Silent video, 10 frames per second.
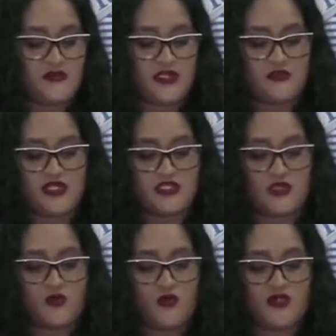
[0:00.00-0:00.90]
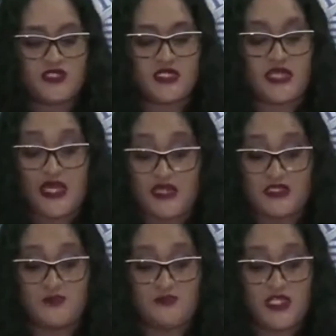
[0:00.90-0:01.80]
directorates across the
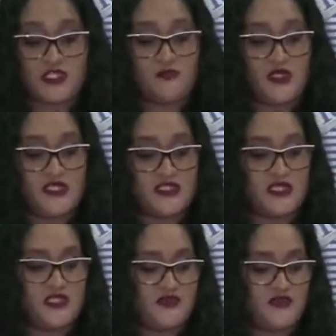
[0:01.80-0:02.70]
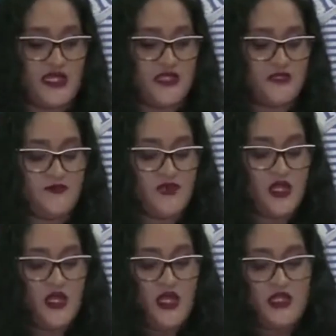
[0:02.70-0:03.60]
Guyana's major political divide.
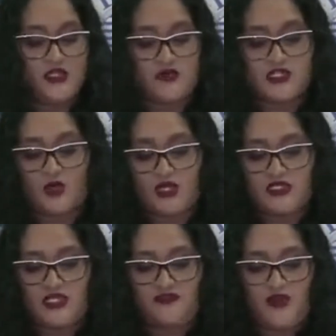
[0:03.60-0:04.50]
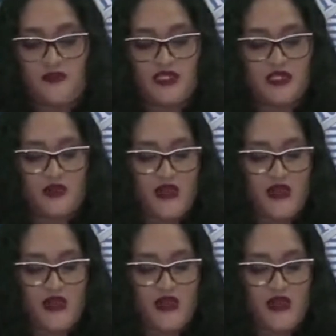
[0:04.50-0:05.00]
The resort to defaming the